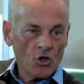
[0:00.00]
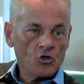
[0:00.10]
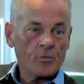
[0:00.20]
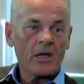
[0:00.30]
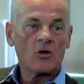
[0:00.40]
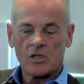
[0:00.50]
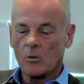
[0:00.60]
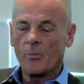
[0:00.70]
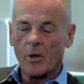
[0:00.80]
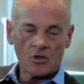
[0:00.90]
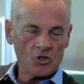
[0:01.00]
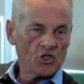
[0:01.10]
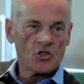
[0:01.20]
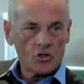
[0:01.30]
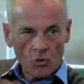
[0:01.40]
used because there were
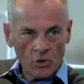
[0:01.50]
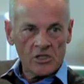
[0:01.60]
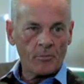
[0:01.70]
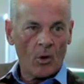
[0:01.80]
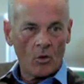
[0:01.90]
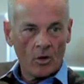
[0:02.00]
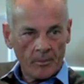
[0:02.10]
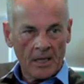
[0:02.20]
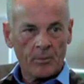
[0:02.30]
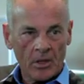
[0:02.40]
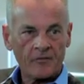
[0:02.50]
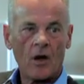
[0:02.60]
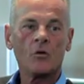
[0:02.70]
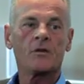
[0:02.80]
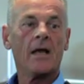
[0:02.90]
politicians and all these important people
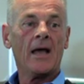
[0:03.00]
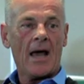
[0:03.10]
involved.